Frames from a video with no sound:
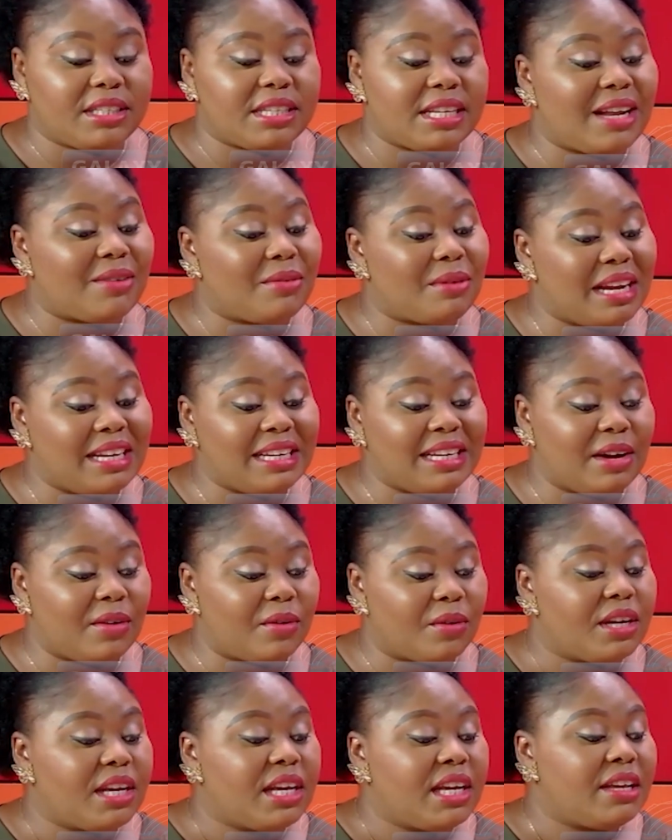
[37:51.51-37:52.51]
And right now,
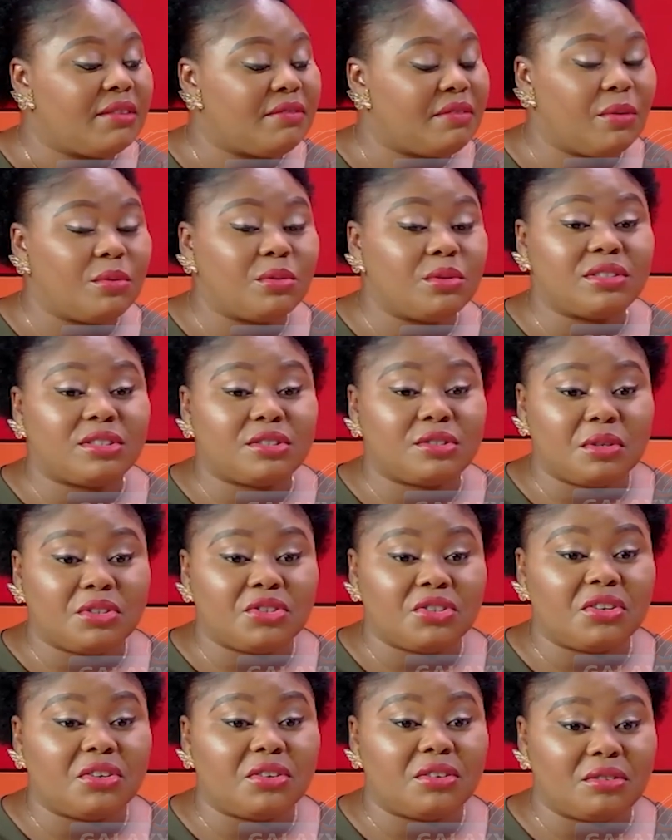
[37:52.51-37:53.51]
if I with the
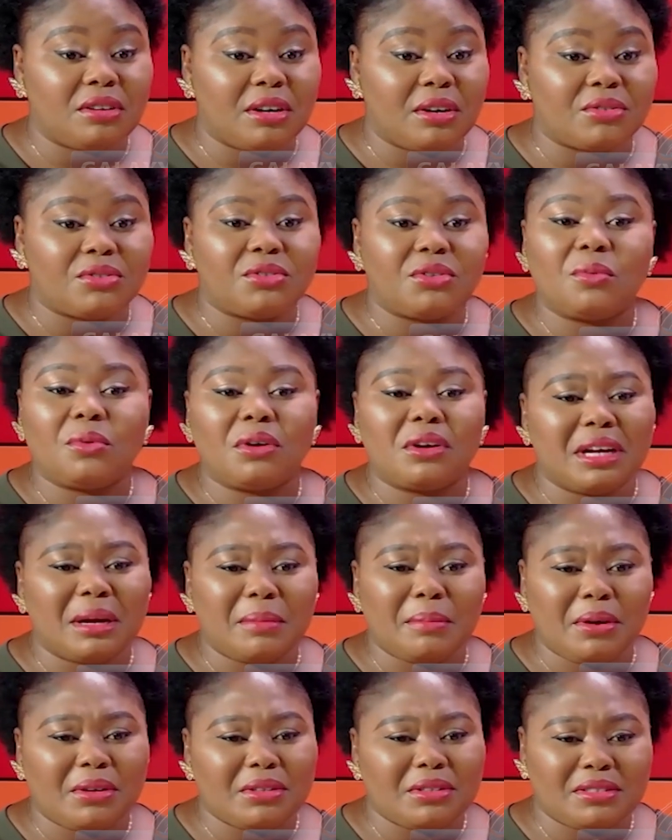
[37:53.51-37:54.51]
situation on ground, don't worry
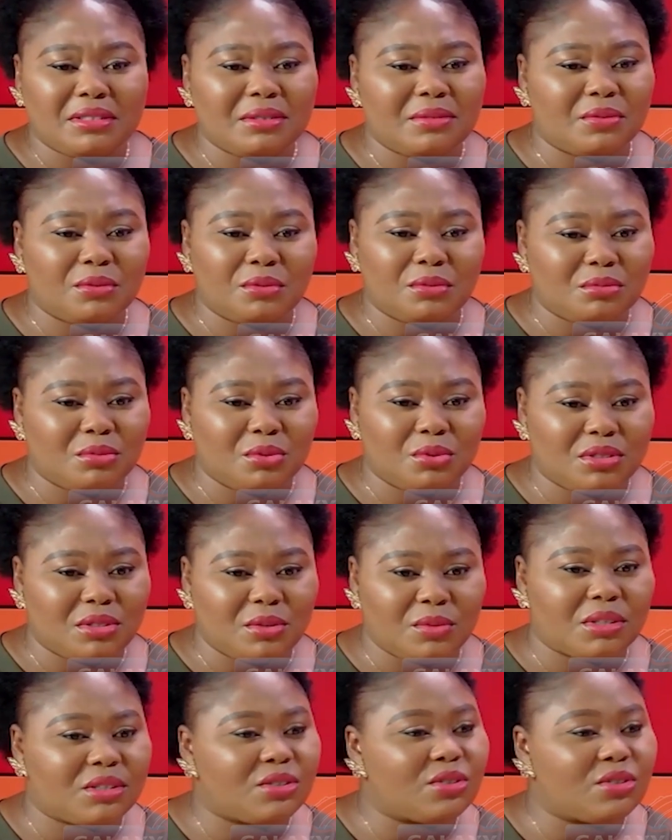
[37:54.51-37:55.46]
about even losing weight.